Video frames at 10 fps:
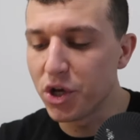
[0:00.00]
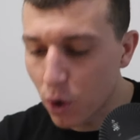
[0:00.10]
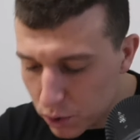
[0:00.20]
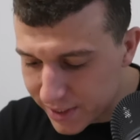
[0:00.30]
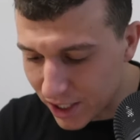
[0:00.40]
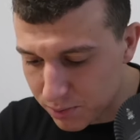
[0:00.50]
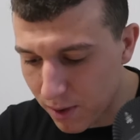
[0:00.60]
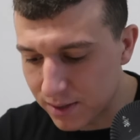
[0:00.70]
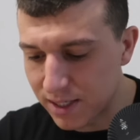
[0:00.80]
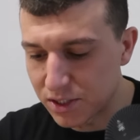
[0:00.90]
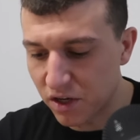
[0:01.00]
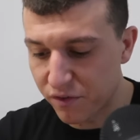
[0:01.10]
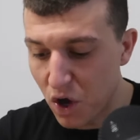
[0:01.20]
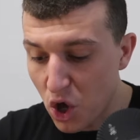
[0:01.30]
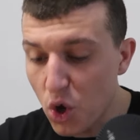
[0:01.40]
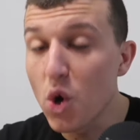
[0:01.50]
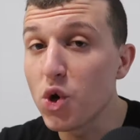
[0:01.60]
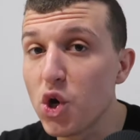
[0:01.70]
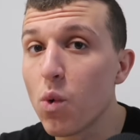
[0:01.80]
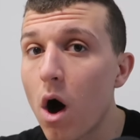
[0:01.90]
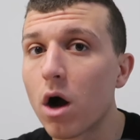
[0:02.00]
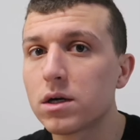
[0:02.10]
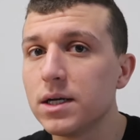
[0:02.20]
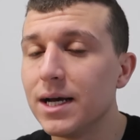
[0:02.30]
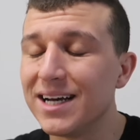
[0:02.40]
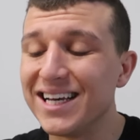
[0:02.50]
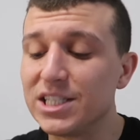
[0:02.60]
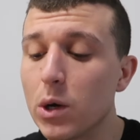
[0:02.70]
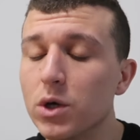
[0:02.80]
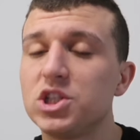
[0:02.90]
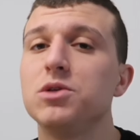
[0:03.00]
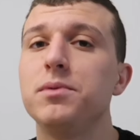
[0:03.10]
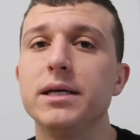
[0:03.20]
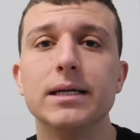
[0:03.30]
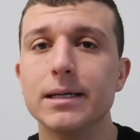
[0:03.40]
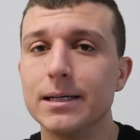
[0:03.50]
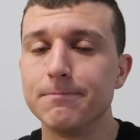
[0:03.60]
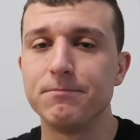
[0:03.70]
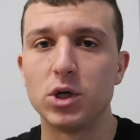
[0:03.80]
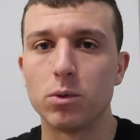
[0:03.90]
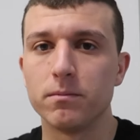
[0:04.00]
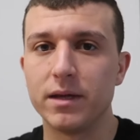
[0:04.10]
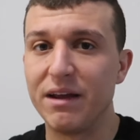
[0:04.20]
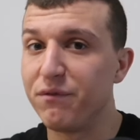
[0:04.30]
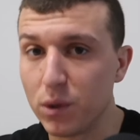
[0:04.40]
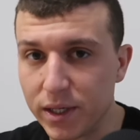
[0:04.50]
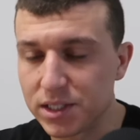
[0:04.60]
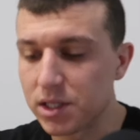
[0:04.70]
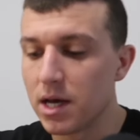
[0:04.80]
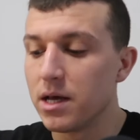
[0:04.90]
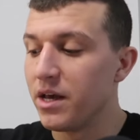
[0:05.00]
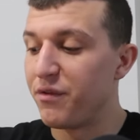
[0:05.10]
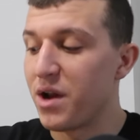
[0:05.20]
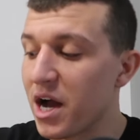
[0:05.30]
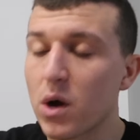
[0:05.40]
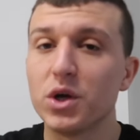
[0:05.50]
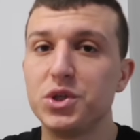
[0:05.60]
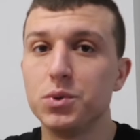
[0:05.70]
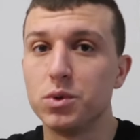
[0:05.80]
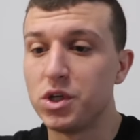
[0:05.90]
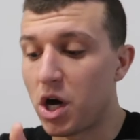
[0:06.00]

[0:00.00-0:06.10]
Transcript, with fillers: your whole sales process of who you are is going to be you know influenced if you're not going to